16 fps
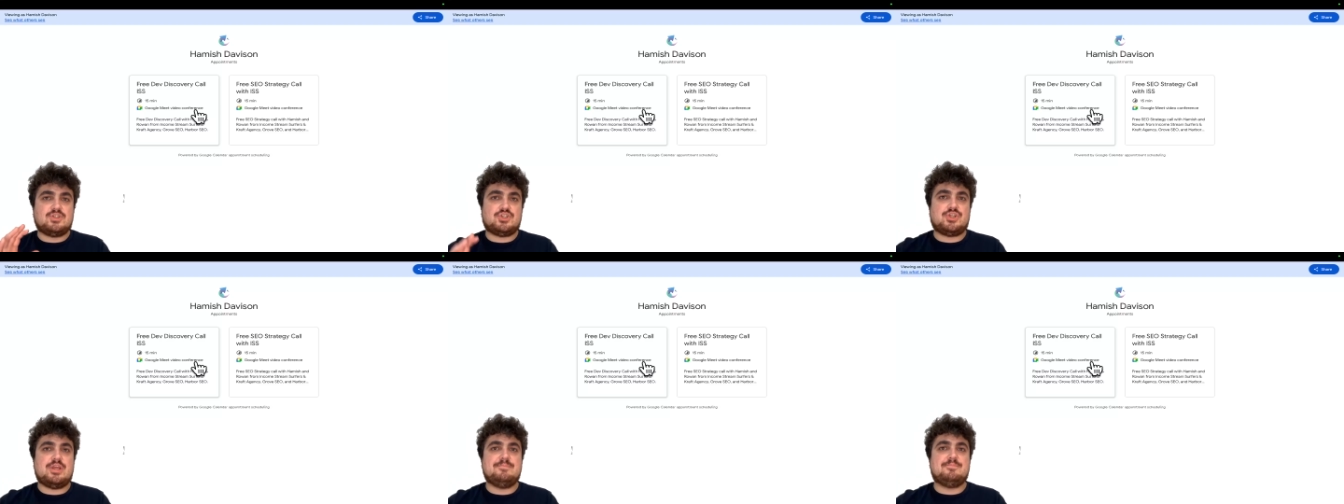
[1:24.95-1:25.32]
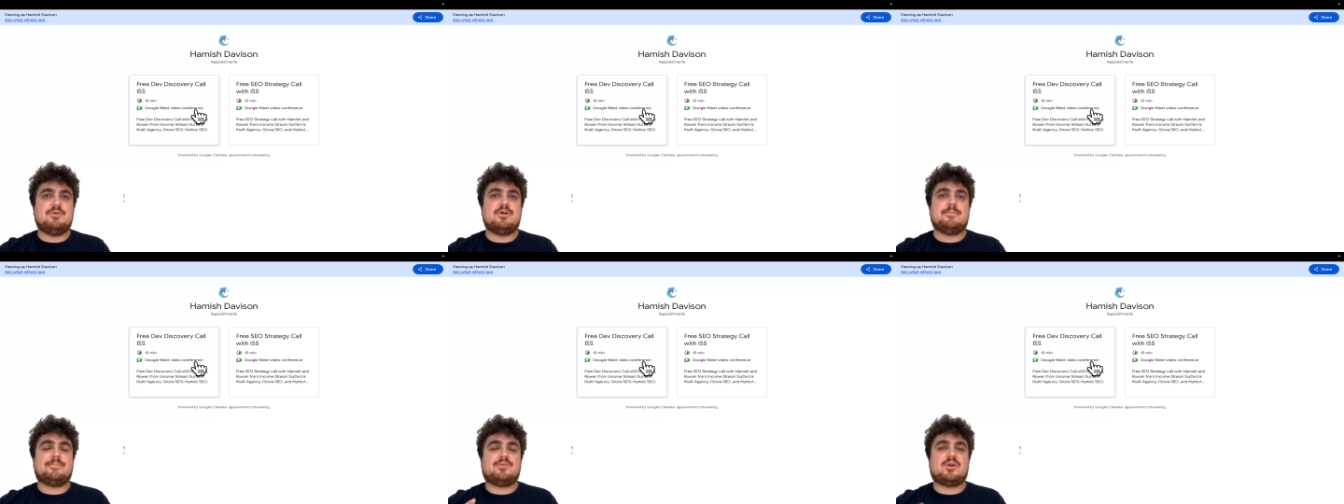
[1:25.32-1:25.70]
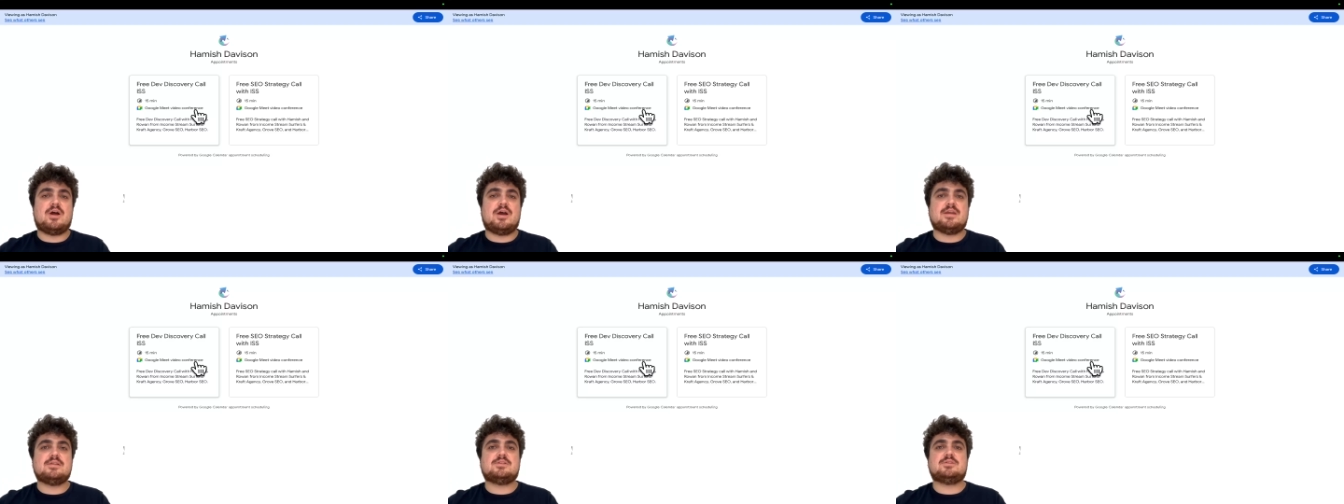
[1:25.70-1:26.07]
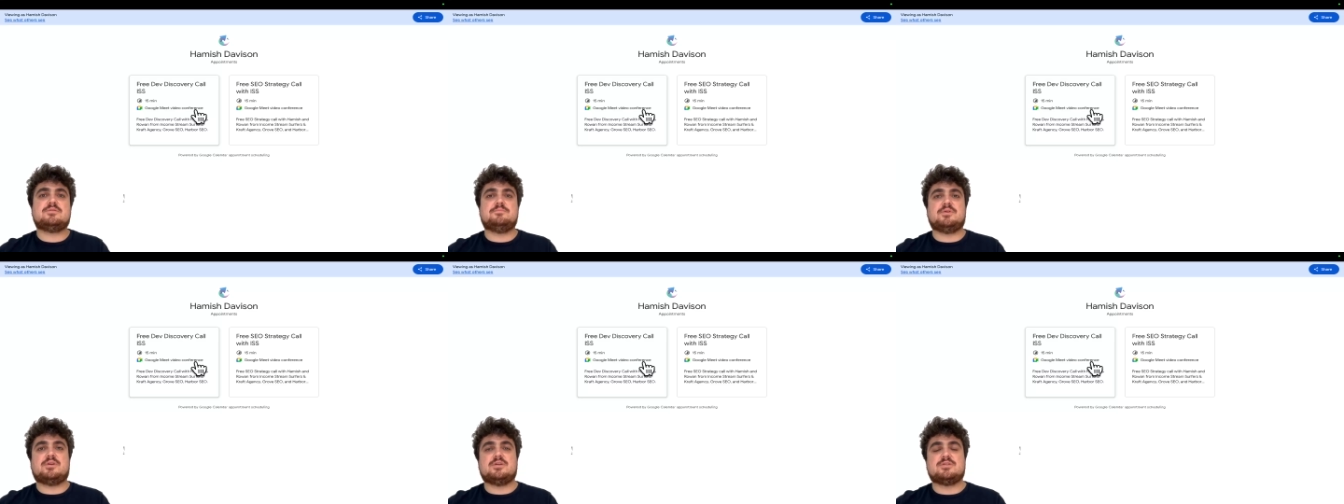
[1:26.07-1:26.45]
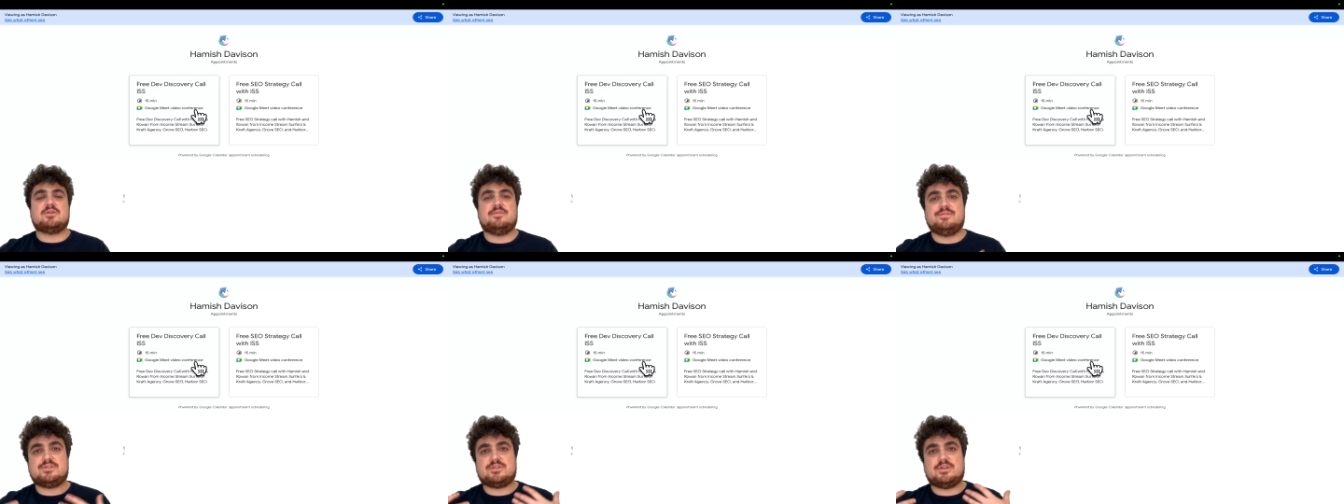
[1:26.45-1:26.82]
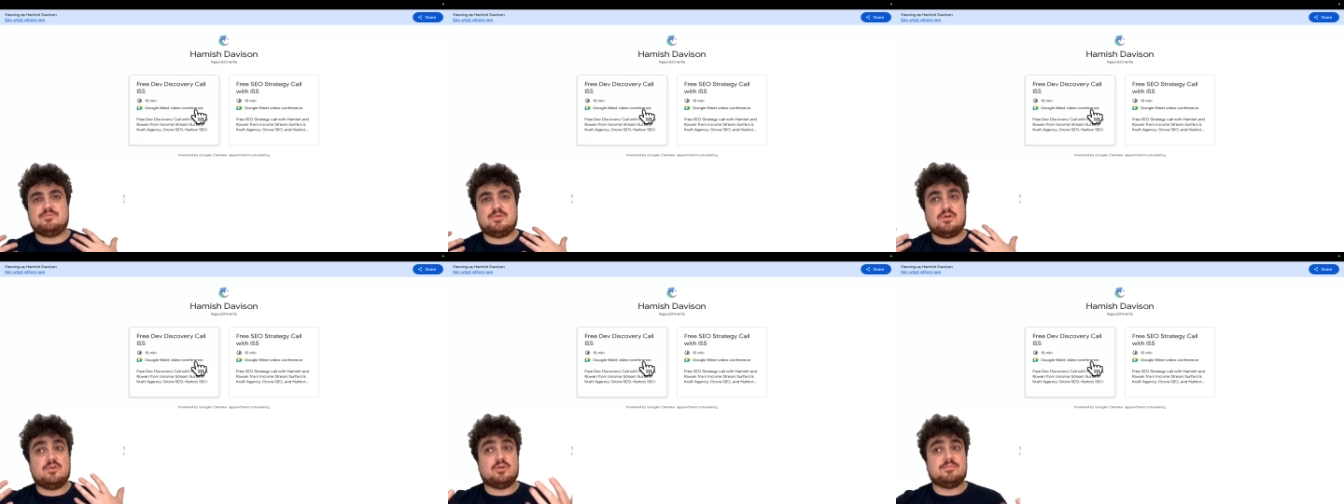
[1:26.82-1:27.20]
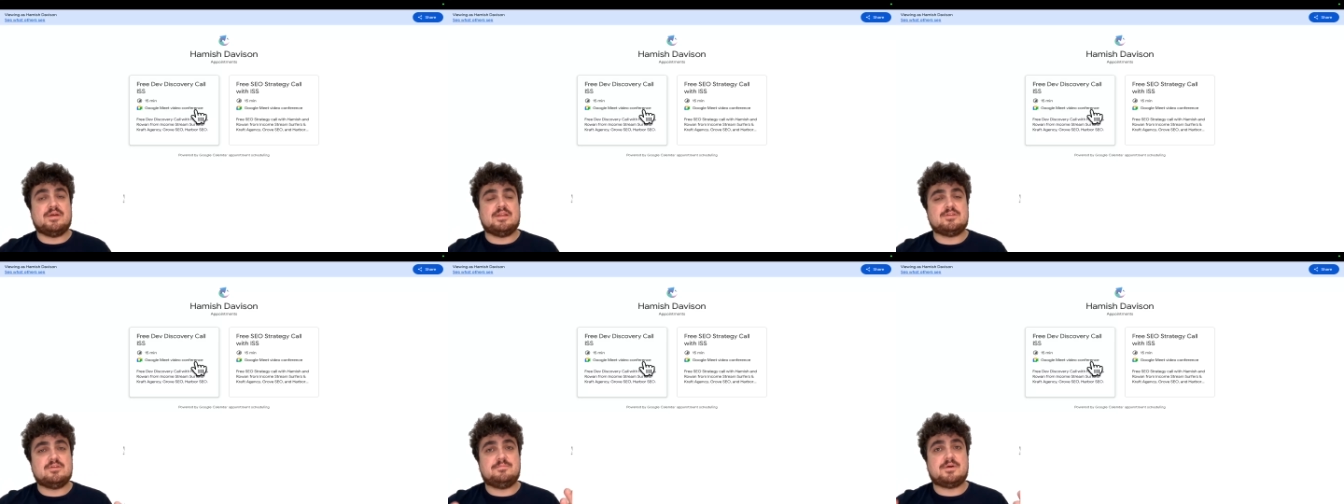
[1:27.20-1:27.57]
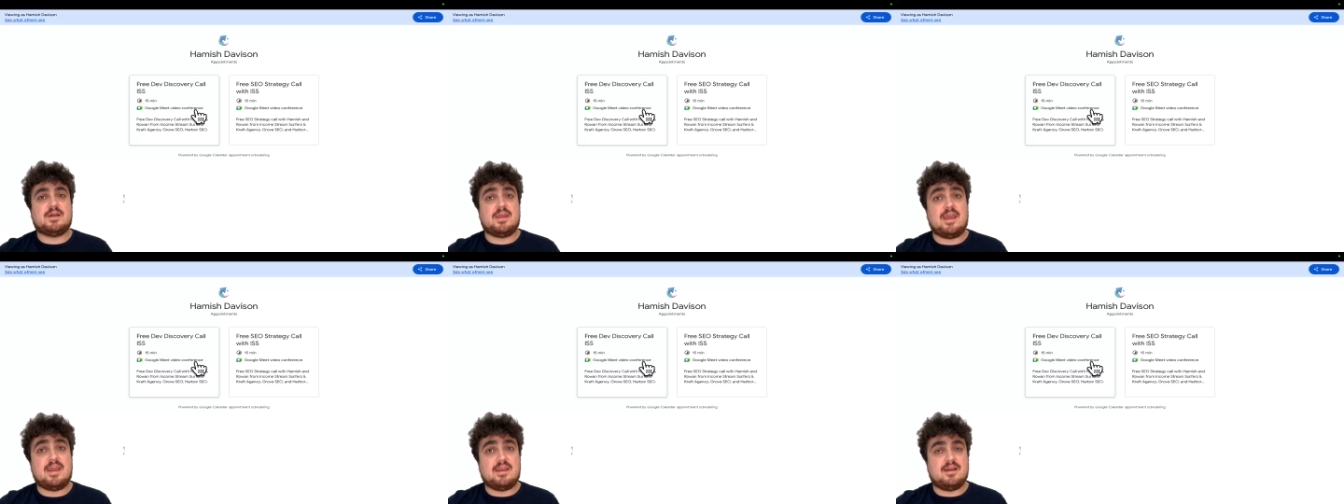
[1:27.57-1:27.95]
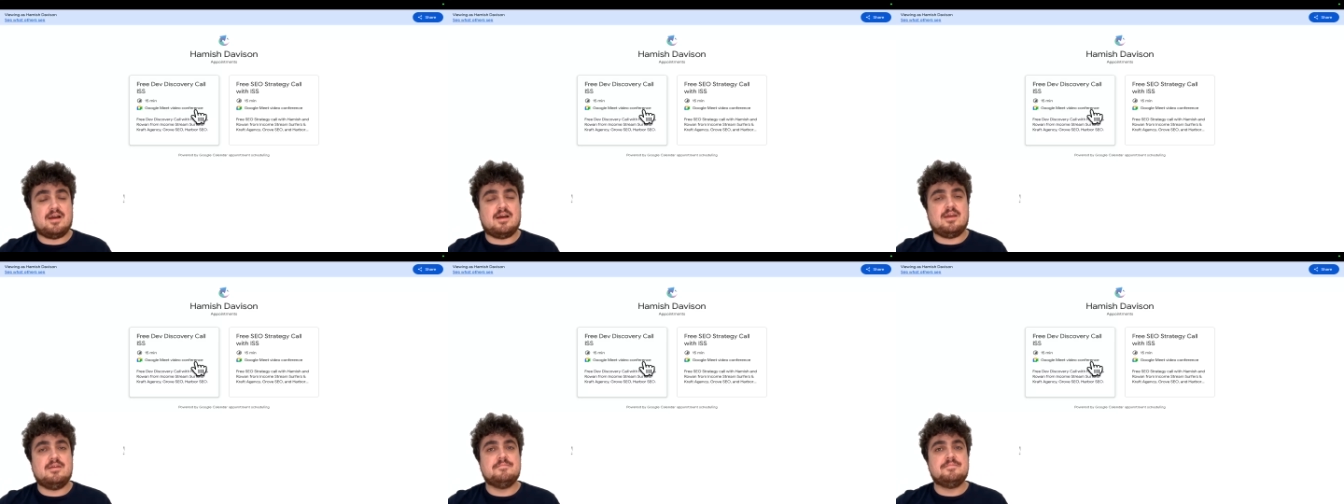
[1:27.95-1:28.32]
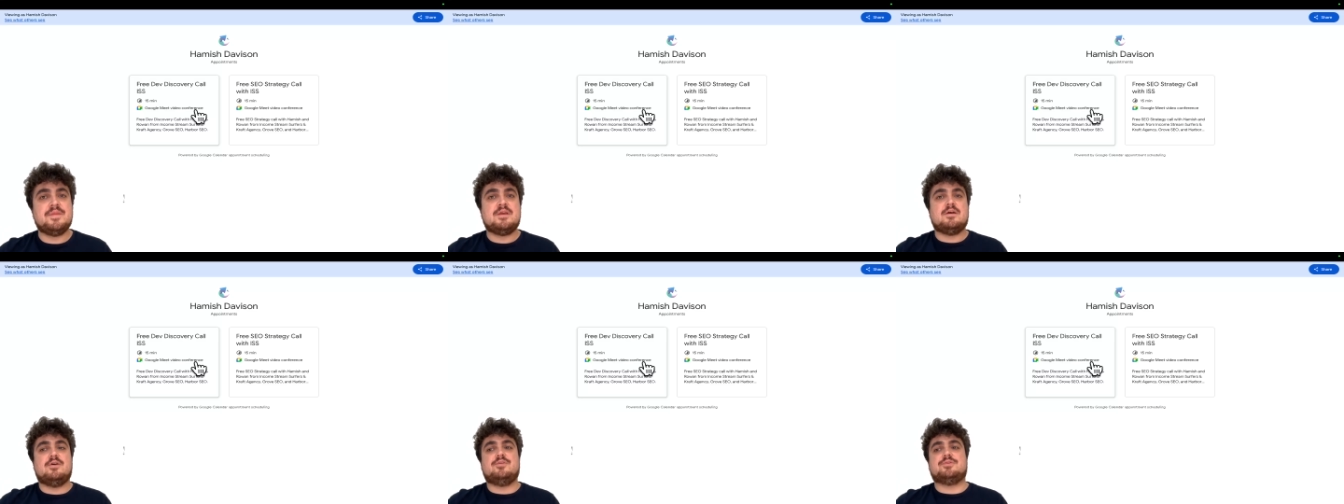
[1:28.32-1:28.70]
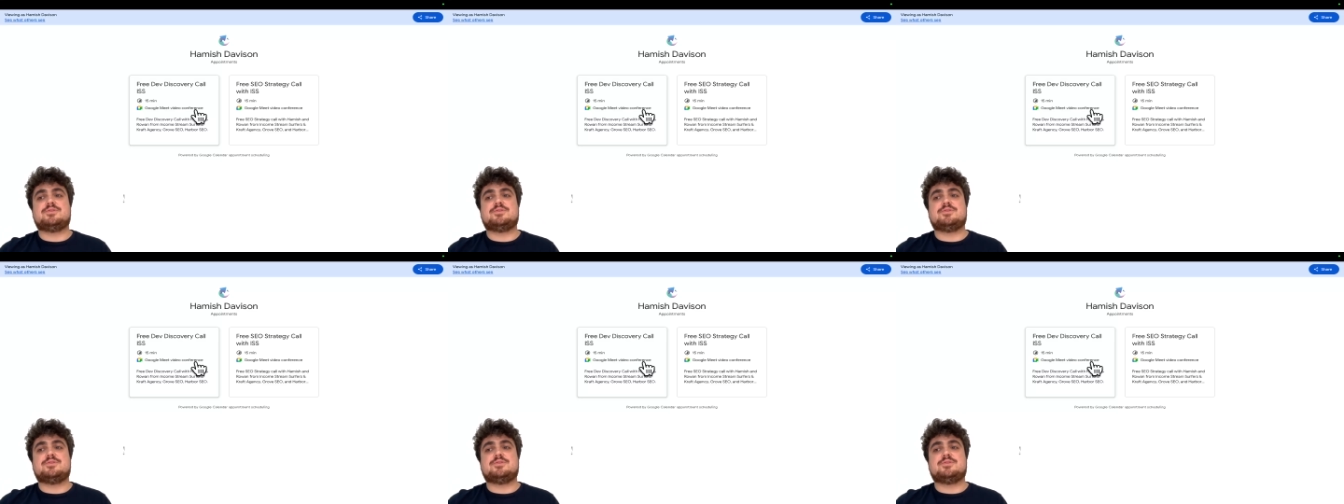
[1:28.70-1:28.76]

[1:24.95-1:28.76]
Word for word: a cheaper price because obviously we're augmented by AI